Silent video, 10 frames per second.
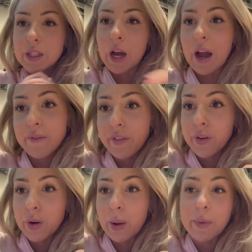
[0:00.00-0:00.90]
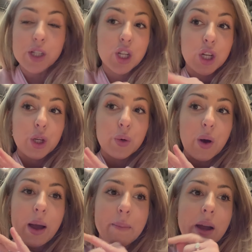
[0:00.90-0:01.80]
Time for food number two.
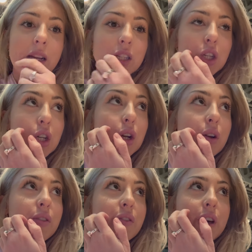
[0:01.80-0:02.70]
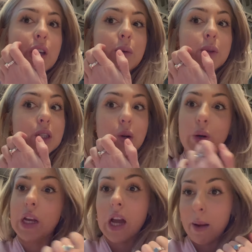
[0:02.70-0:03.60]
I might turn off volume because I don't
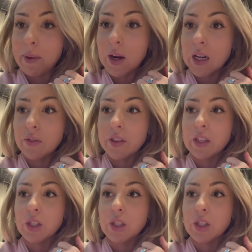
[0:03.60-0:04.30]
want to get copyrighted for this